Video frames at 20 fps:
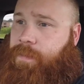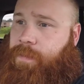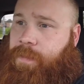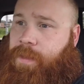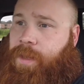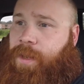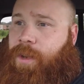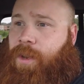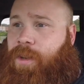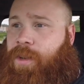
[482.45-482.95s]

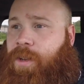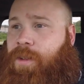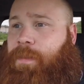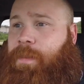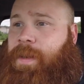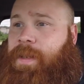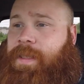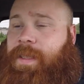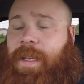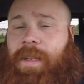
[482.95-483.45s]
you know, you'd
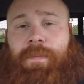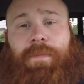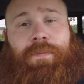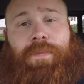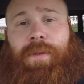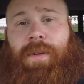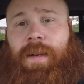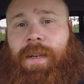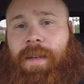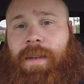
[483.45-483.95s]
be sitting
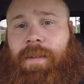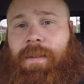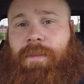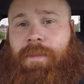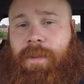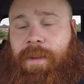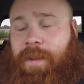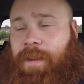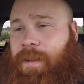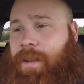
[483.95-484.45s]
pretty
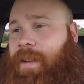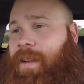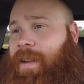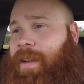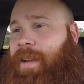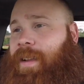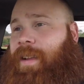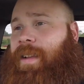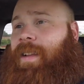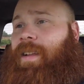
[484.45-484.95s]

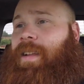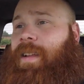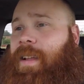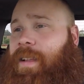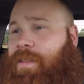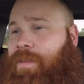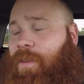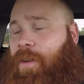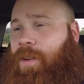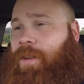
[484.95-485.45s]

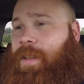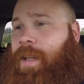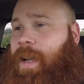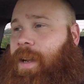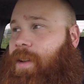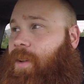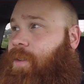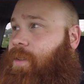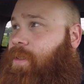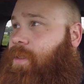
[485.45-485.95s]
as far as
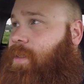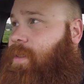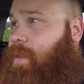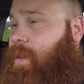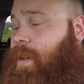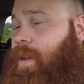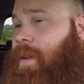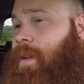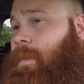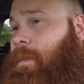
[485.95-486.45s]
that goes.
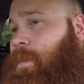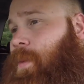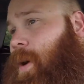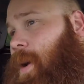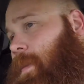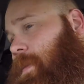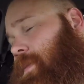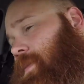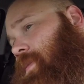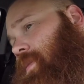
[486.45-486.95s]

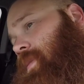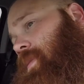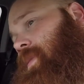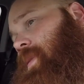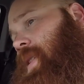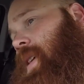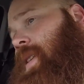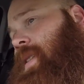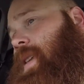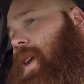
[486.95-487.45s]
But
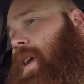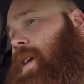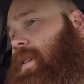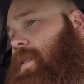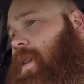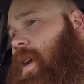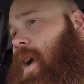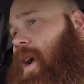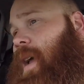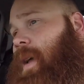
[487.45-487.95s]
it
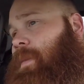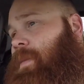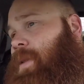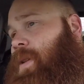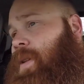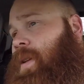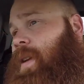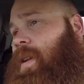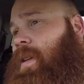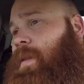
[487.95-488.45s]
takes time.
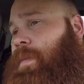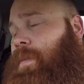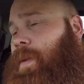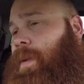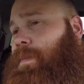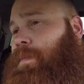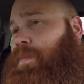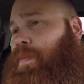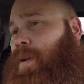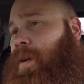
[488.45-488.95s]
You need to
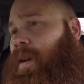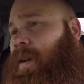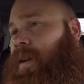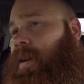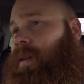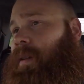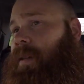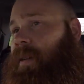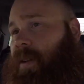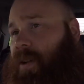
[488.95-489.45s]
put in
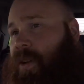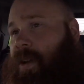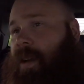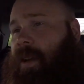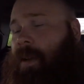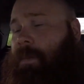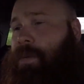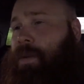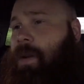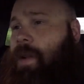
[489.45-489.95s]

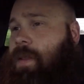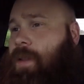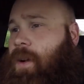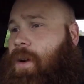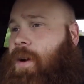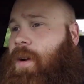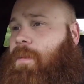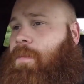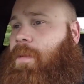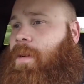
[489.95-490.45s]
the
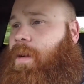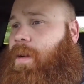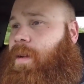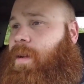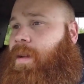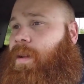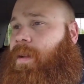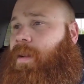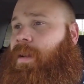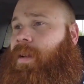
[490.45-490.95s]
hard work.
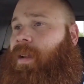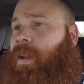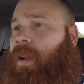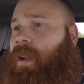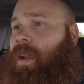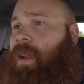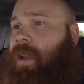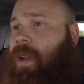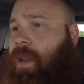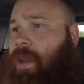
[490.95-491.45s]

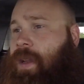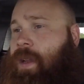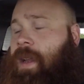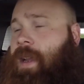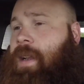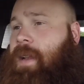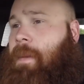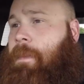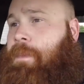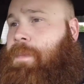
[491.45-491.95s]
You
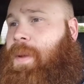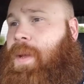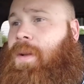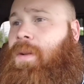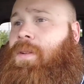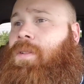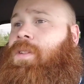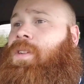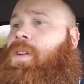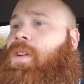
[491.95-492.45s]
need to
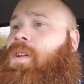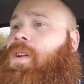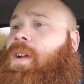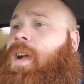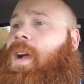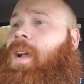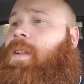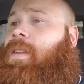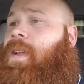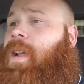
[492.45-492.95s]
build your
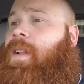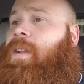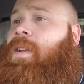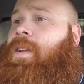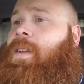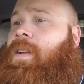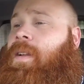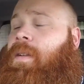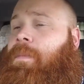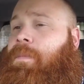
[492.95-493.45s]
content.
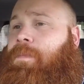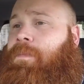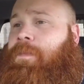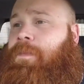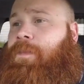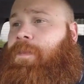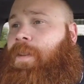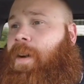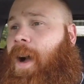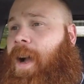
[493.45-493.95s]
You need to
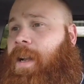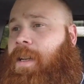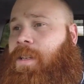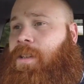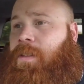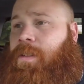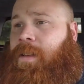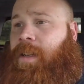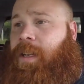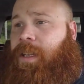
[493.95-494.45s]
find
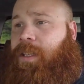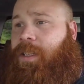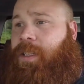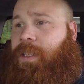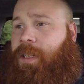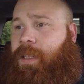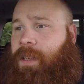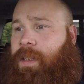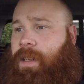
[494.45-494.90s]
your niche.